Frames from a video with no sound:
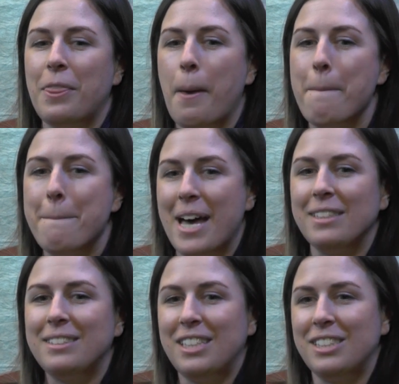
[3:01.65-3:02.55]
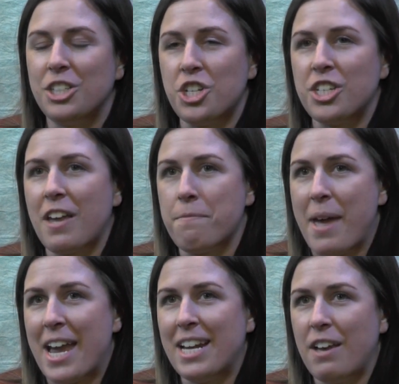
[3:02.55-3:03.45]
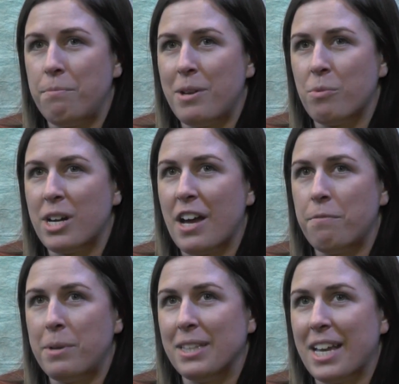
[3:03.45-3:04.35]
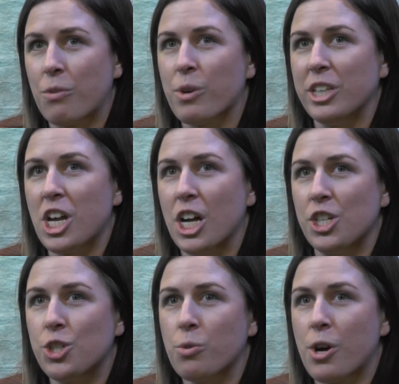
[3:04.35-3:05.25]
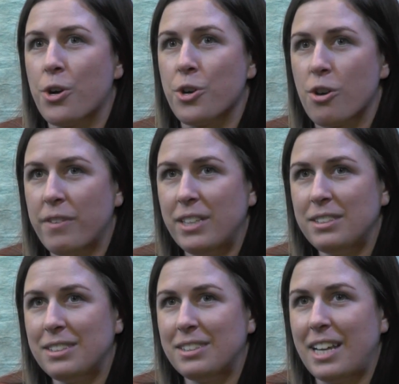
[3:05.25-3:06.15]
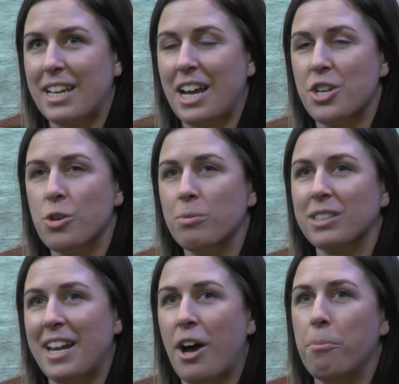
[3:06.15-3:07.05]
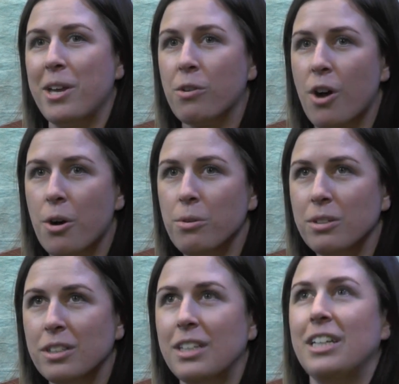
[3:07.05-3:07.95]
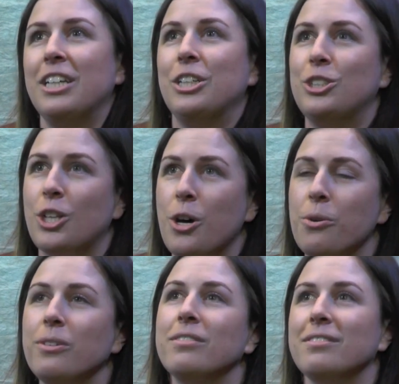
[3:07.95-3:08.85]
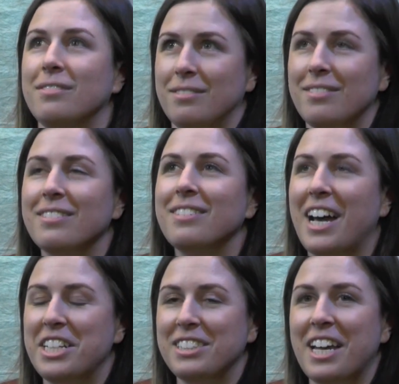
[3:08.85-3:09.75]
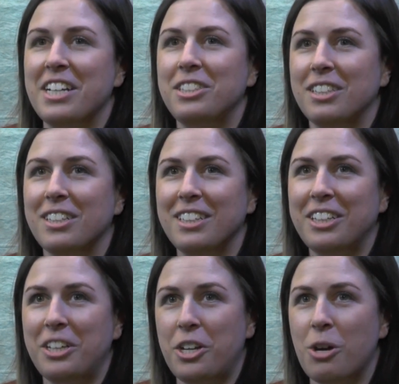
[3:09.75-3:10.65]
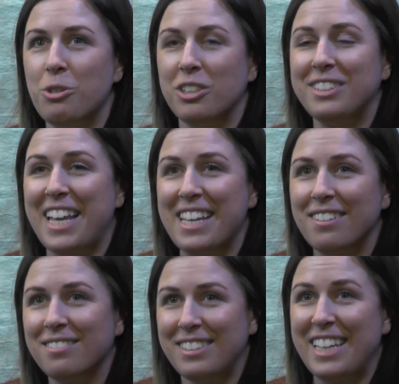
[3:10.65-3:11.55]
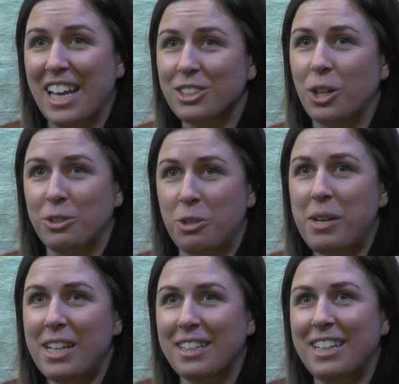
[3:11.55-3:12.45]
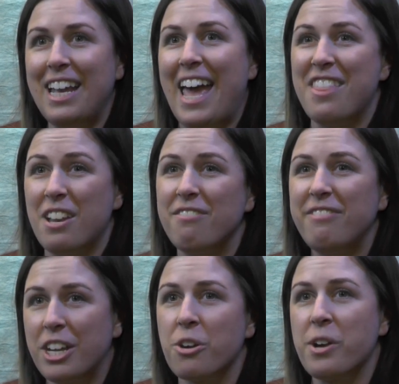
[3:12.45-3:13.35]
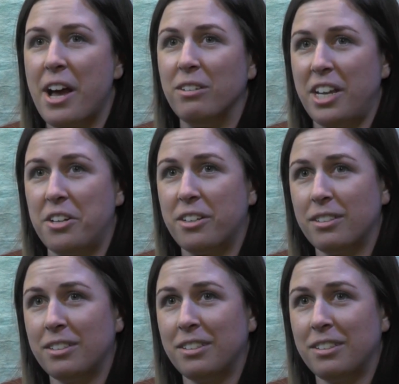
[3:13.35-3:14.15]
the best decisions I've made have been when I've been like really unsure or nervous, and I knew it was going to help me grow. So I decided to, just say, yes, I'll do it, and then figure it out later.